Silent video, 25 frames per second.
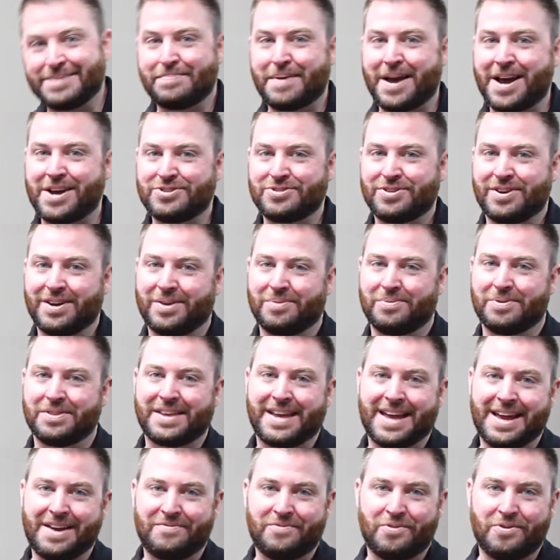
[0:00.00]
Patrick with
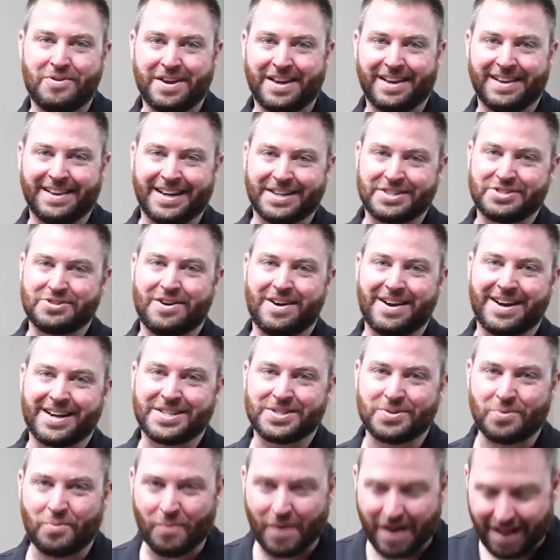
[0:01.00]
K40
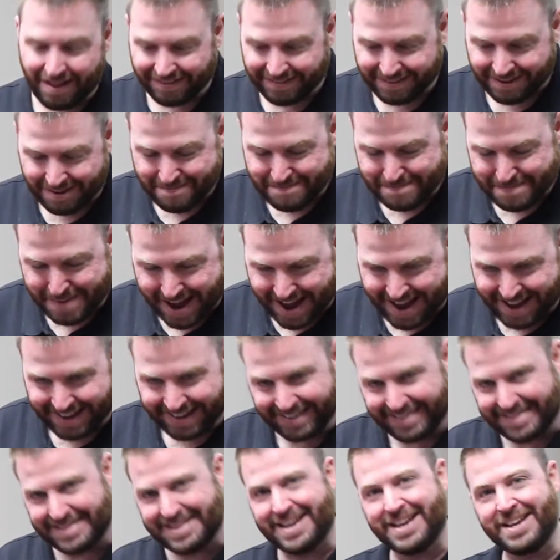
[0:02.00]
Electronics. Welcome
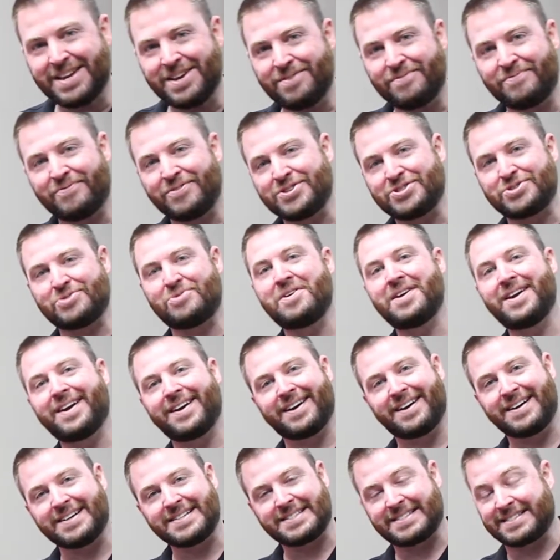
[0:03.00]
back and thank you for joining
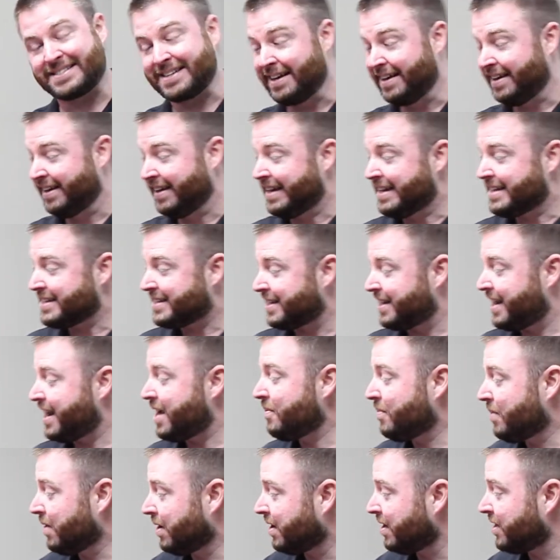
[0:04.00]
us. Today
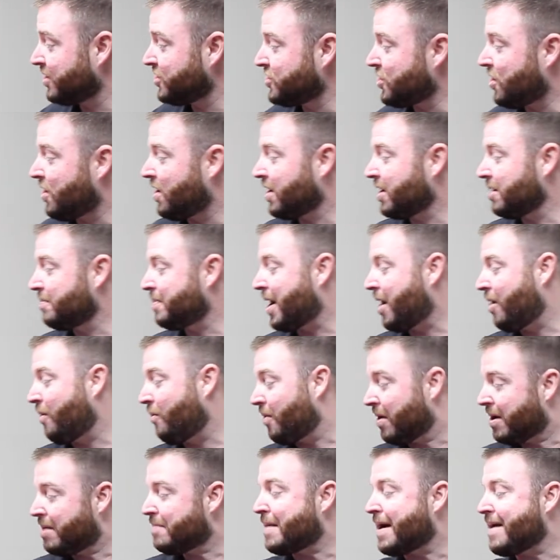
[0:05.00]
we're going to talk about
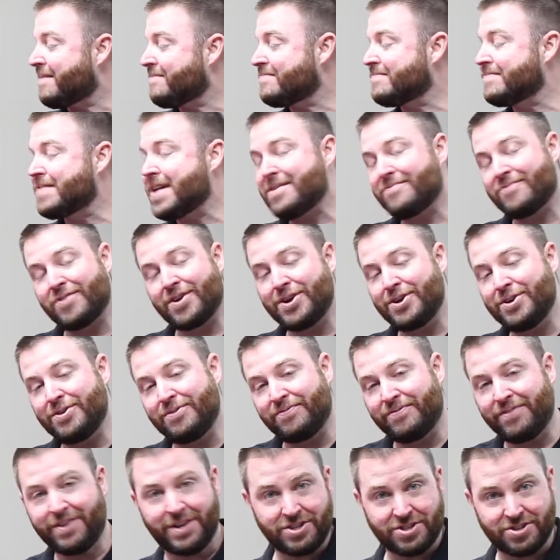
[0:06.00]
one of my favorite new
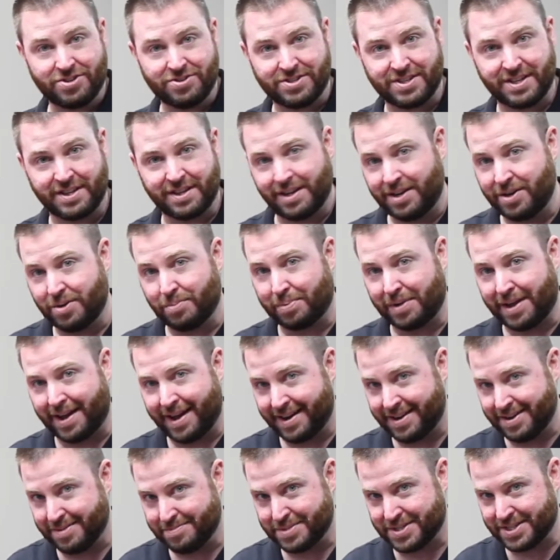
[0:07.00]
features in the new
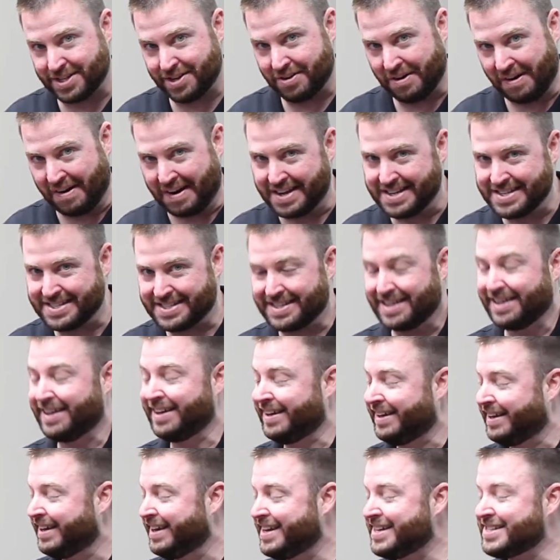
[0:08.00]
Platinum series.
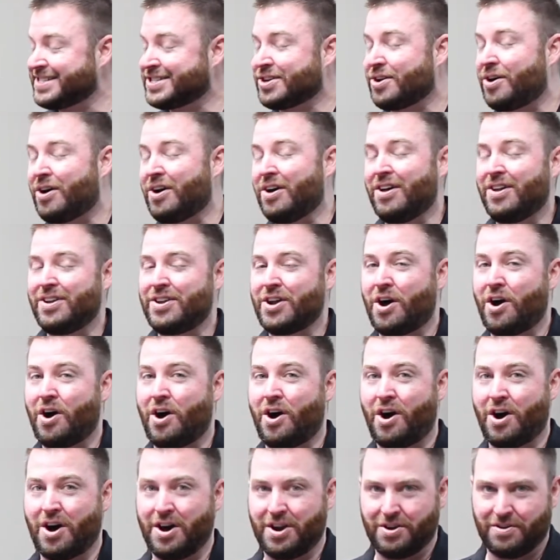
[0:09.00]
It's called
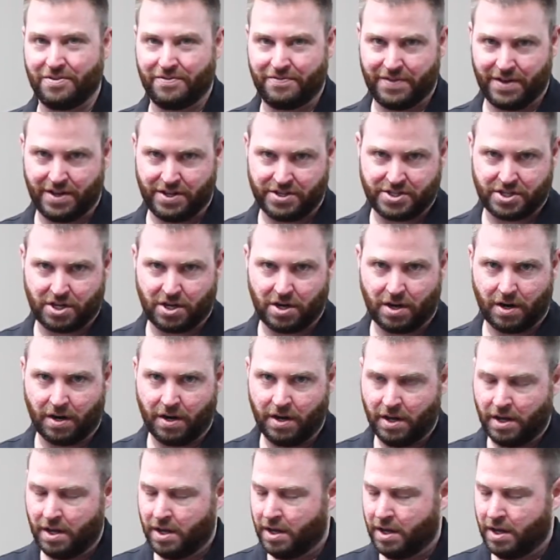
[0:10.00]
Auto Filter.